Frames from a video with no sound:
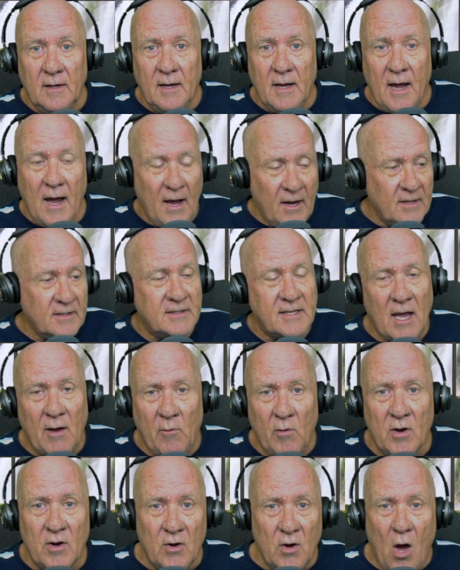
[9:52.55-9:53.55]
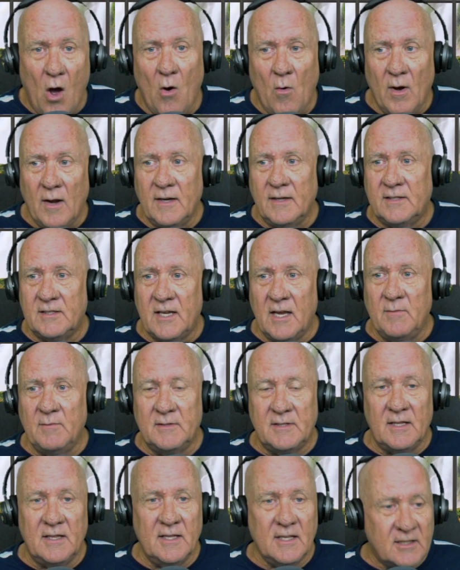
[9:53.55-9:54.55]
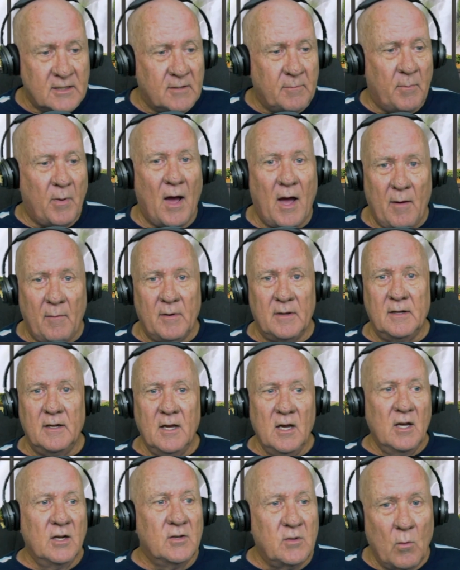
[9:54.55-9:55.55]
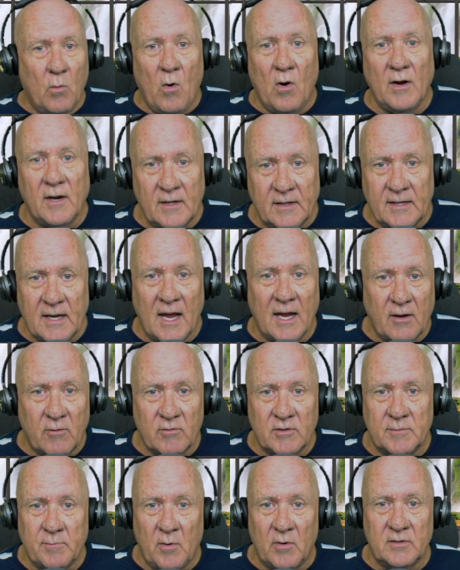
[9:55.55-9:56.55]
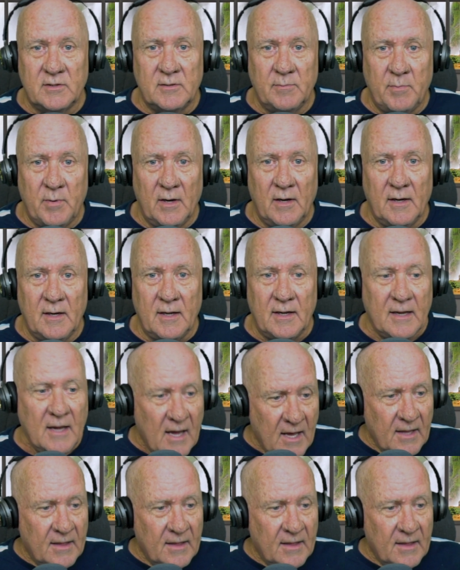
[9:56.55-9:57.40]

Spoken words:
How does that work? No one seems in this department to want to take responsibility.